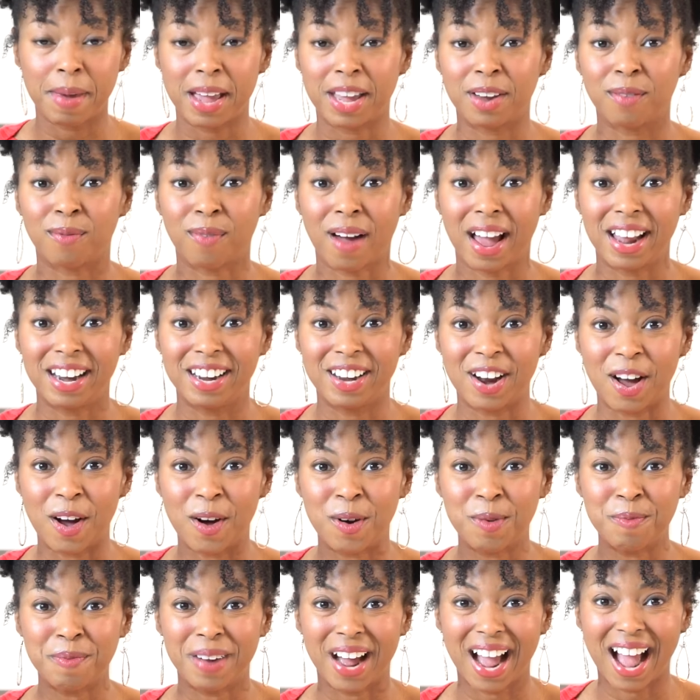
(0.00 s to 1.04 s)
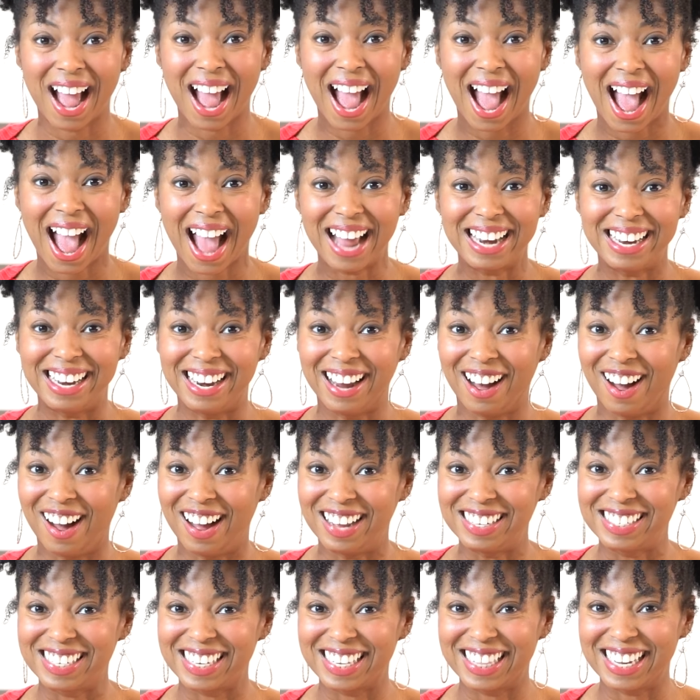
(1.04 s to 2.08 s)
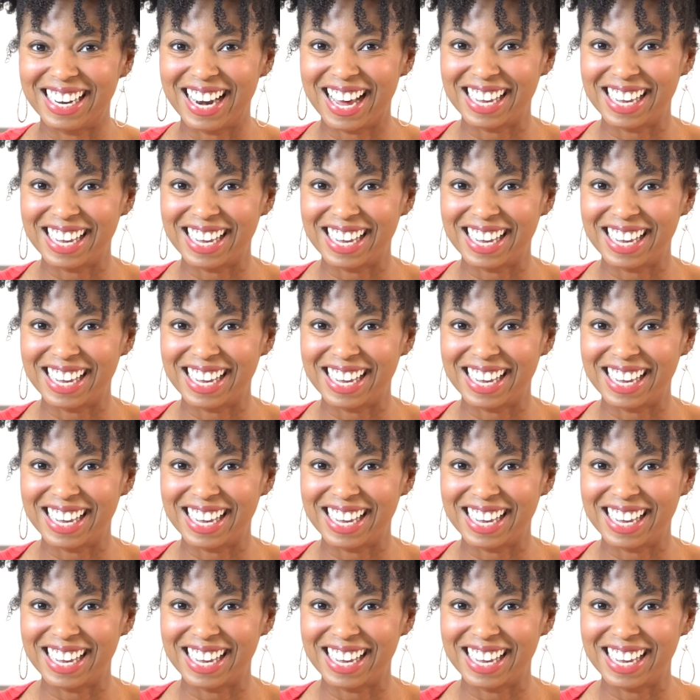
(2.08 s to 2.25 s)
make it right at home. On to the